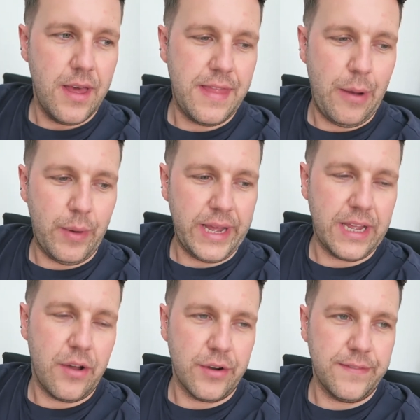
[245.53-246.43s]
That way it
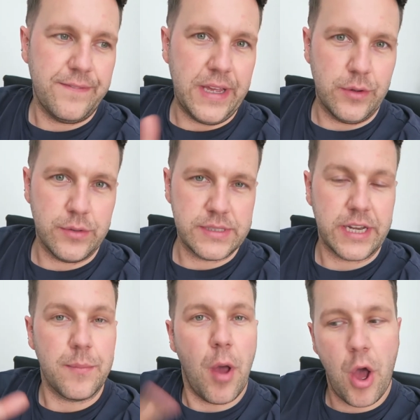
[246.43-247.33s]
kind of feels that
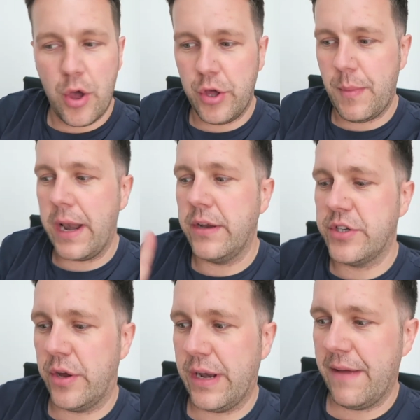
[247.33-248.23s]
I'm home and I
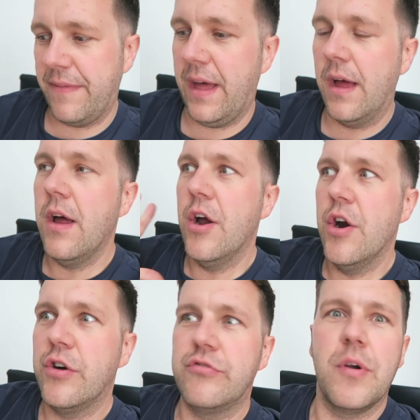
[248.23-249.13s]
don't have that
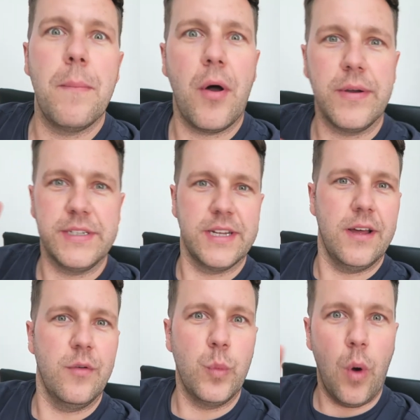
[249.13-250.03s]
reminder
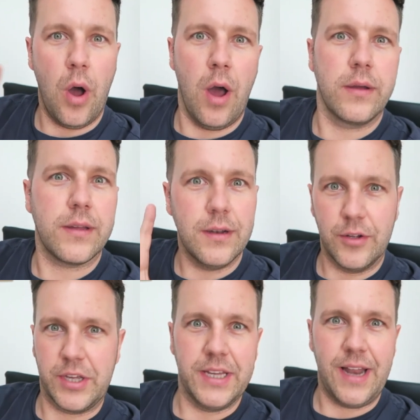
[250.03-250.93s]
of work
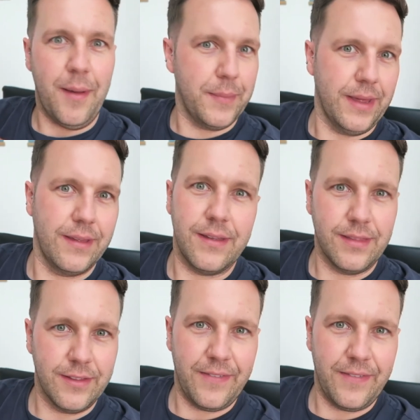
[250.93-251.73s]
looking at me in the